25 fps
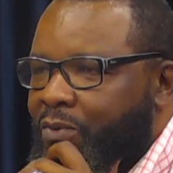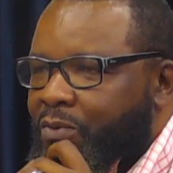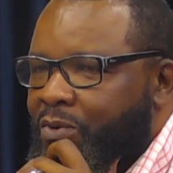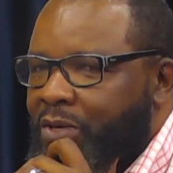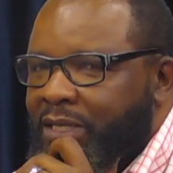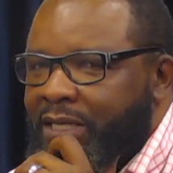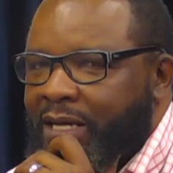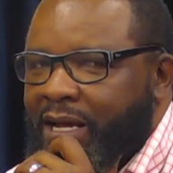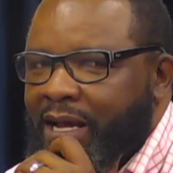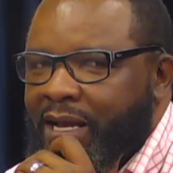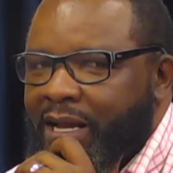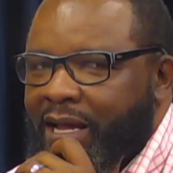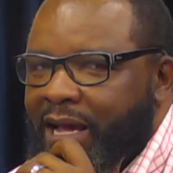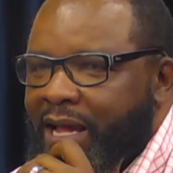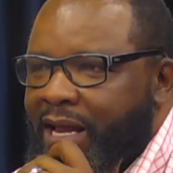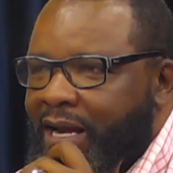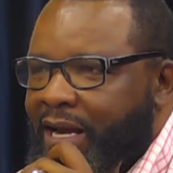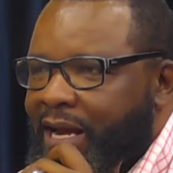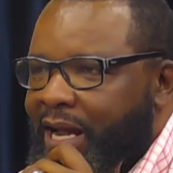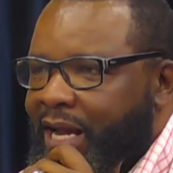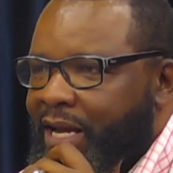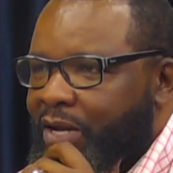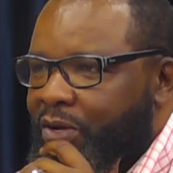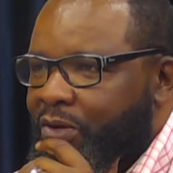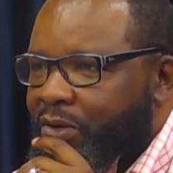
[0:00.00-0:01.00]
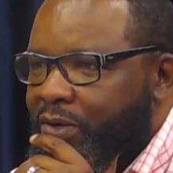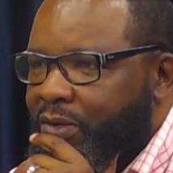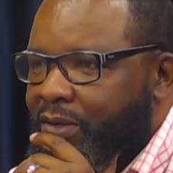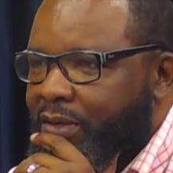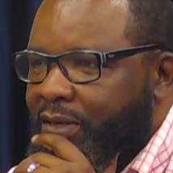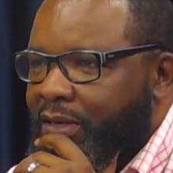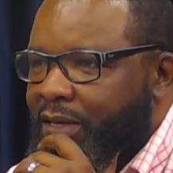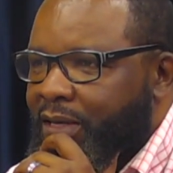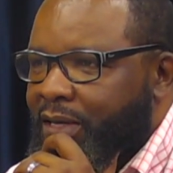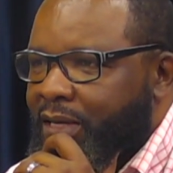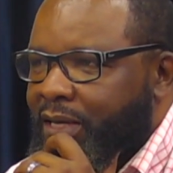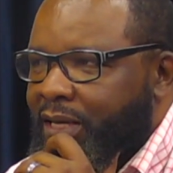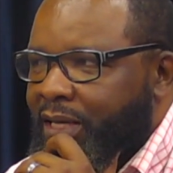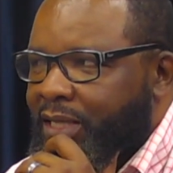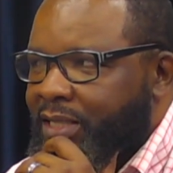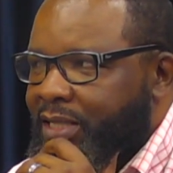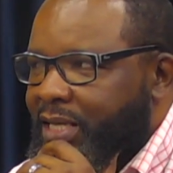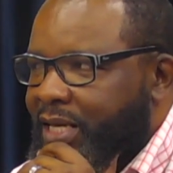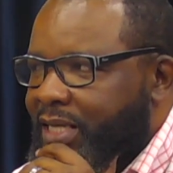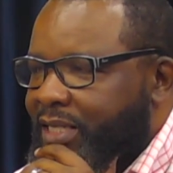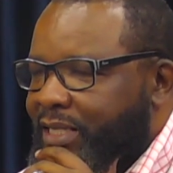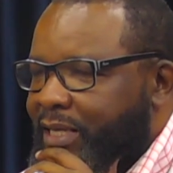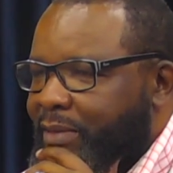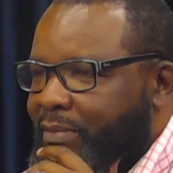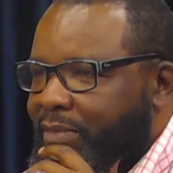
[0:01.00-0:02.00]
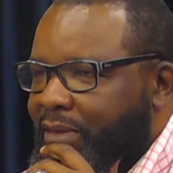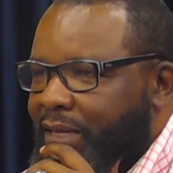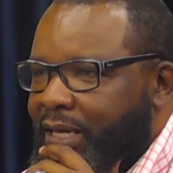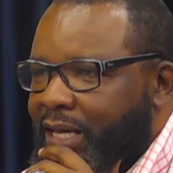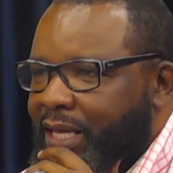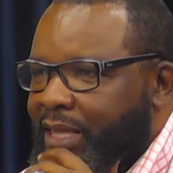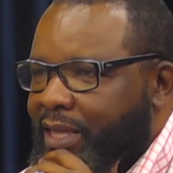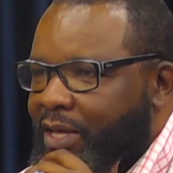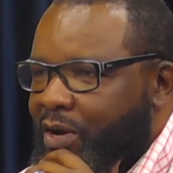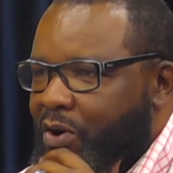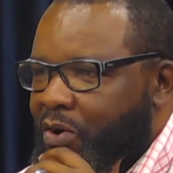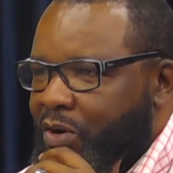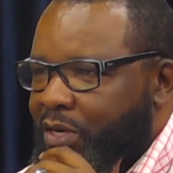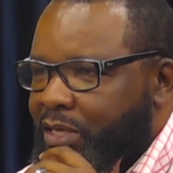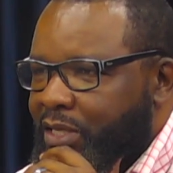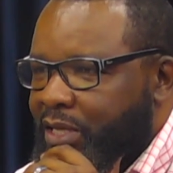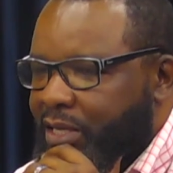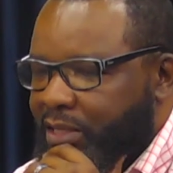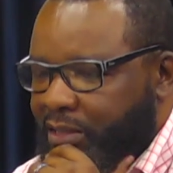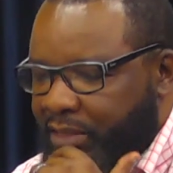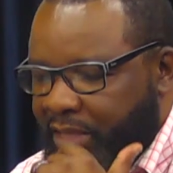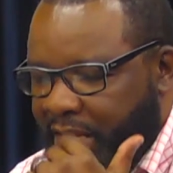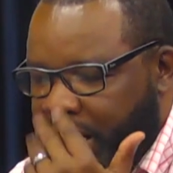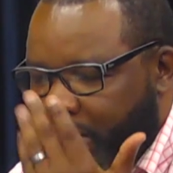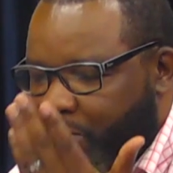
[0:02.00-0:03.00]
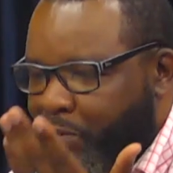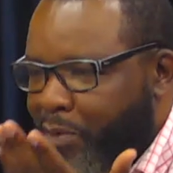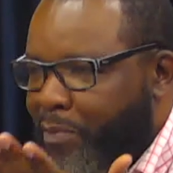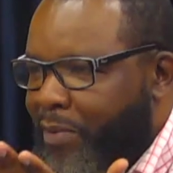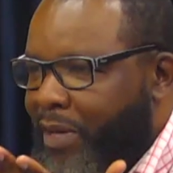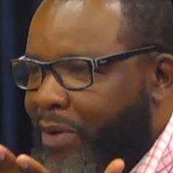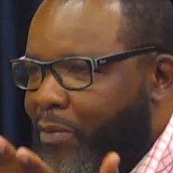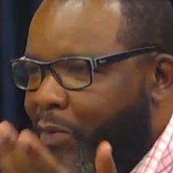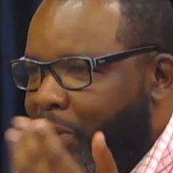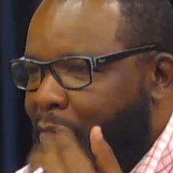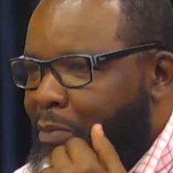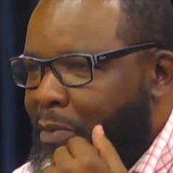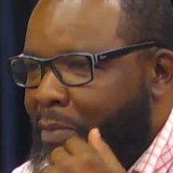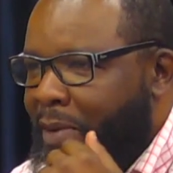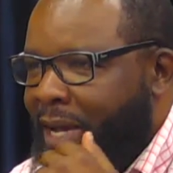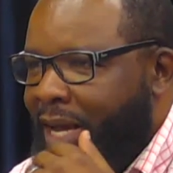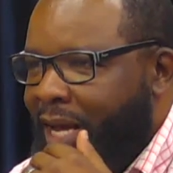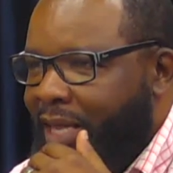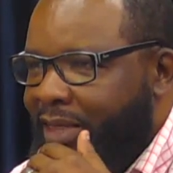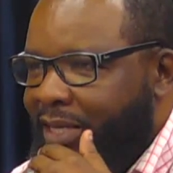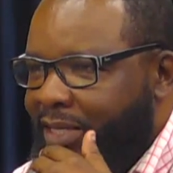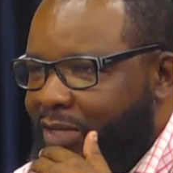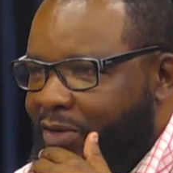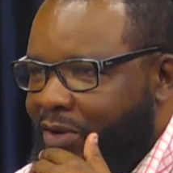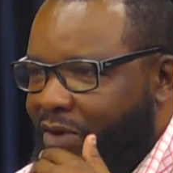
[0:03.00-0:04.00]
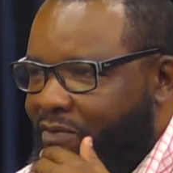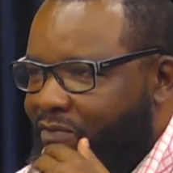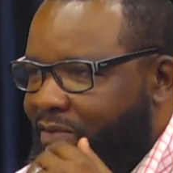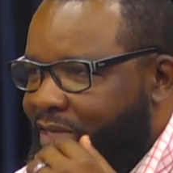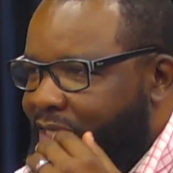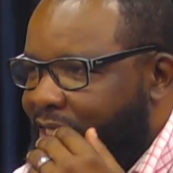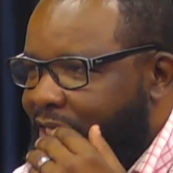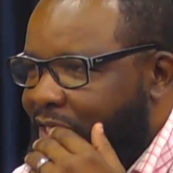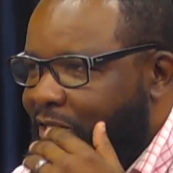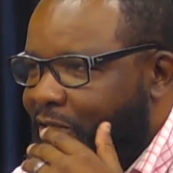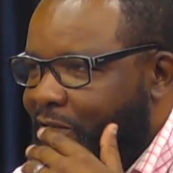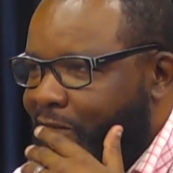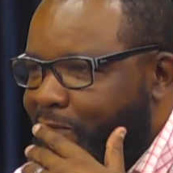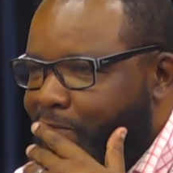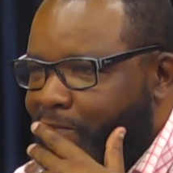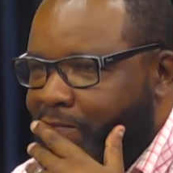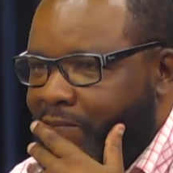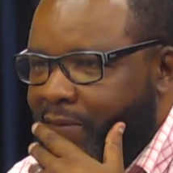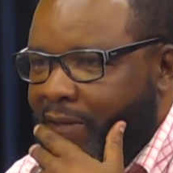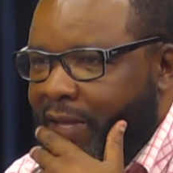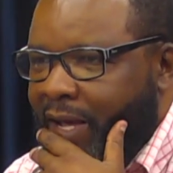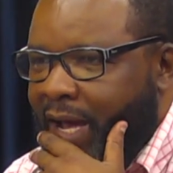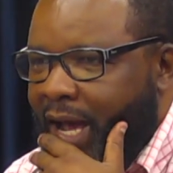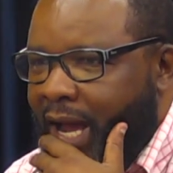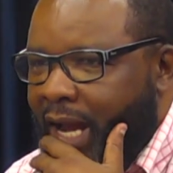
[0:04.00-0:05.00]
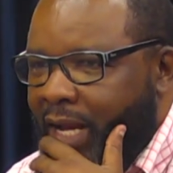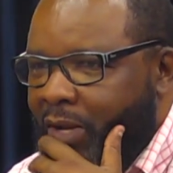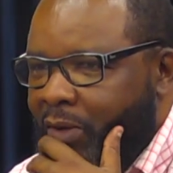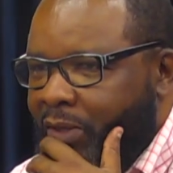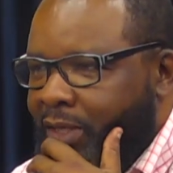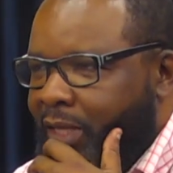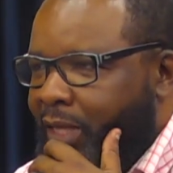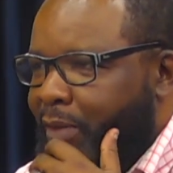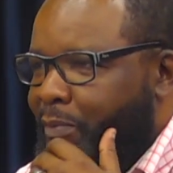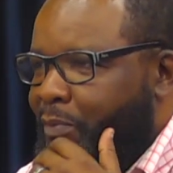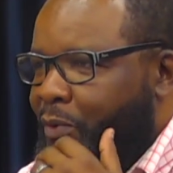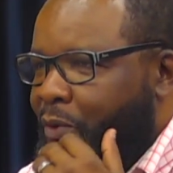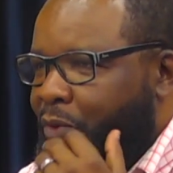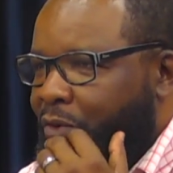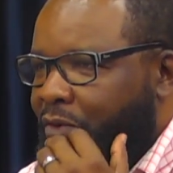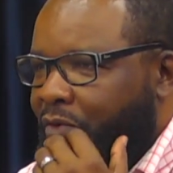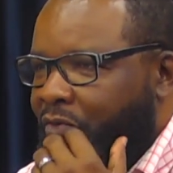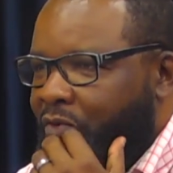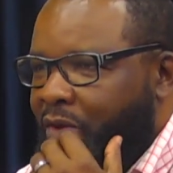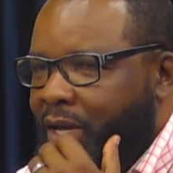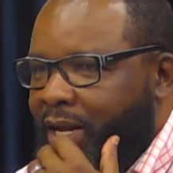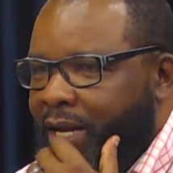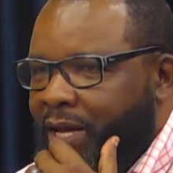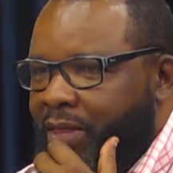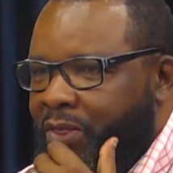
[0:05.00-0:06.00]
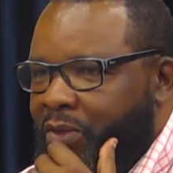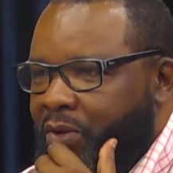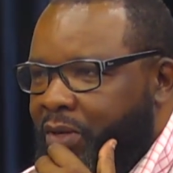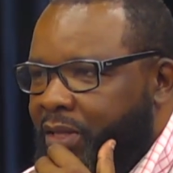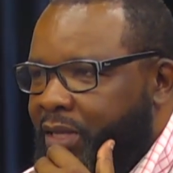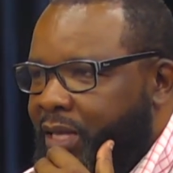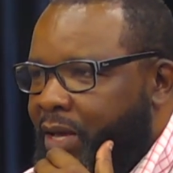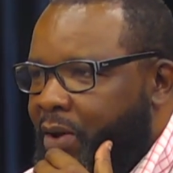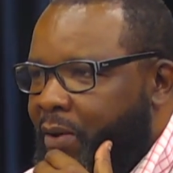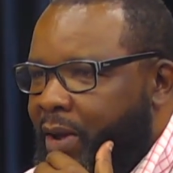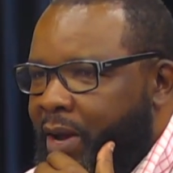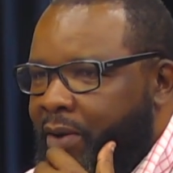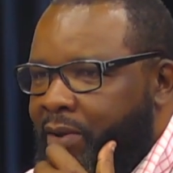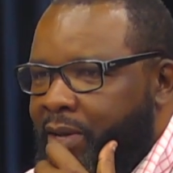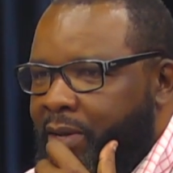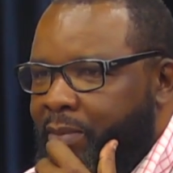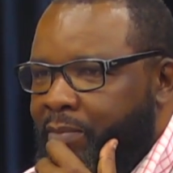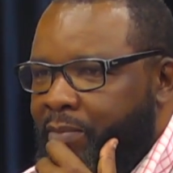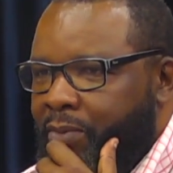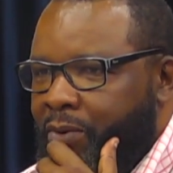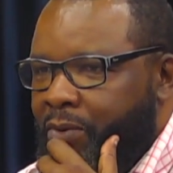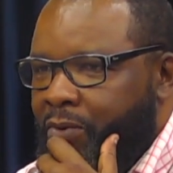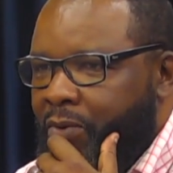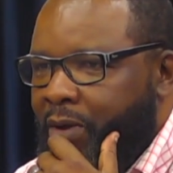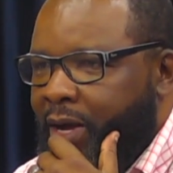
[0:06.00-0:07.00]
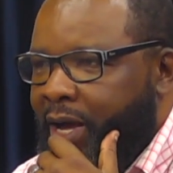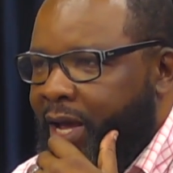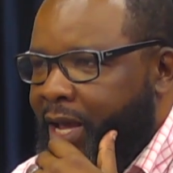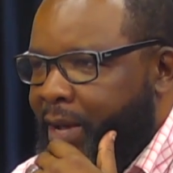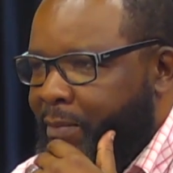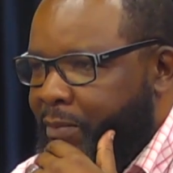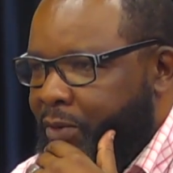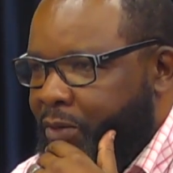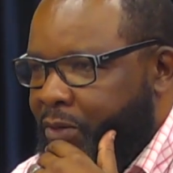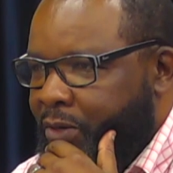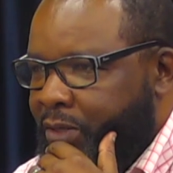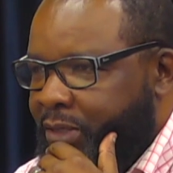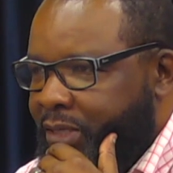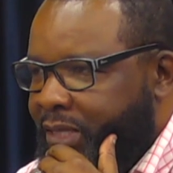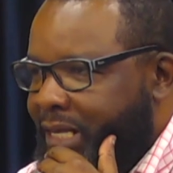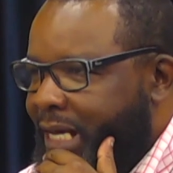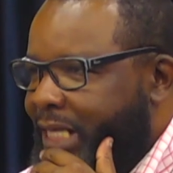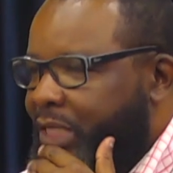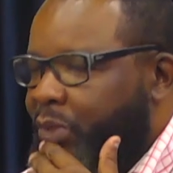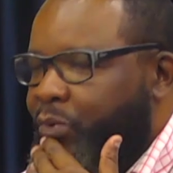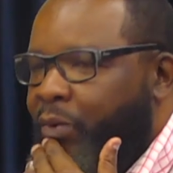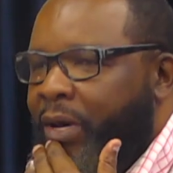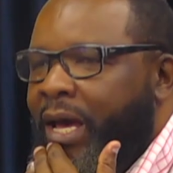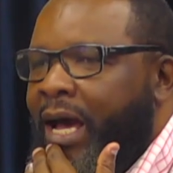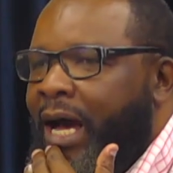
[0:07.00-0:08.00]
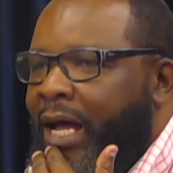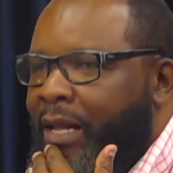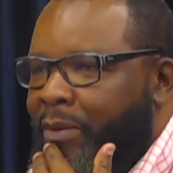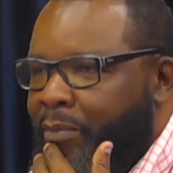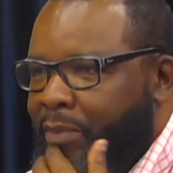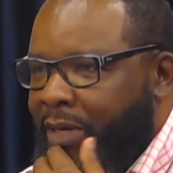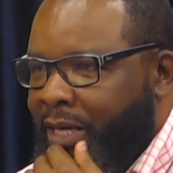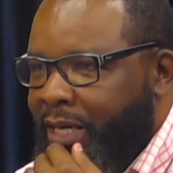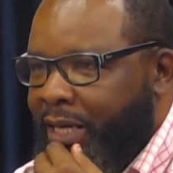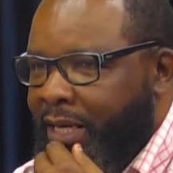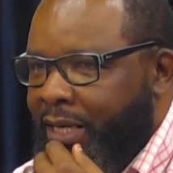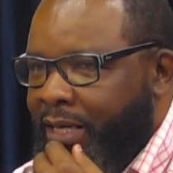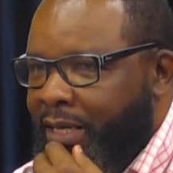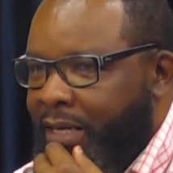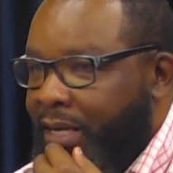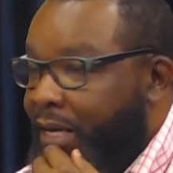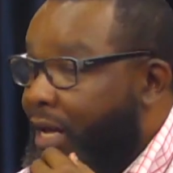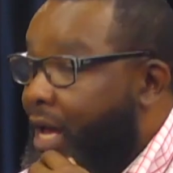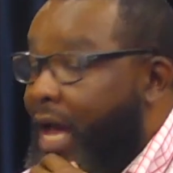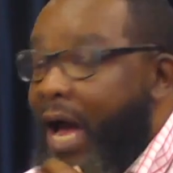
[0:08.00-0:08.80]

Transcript: What can I ride on? Is there something in the audience? Like when we began this conversation, I looked at the both of you and I thought they're wearing blue. I am not. That's where I'll begin.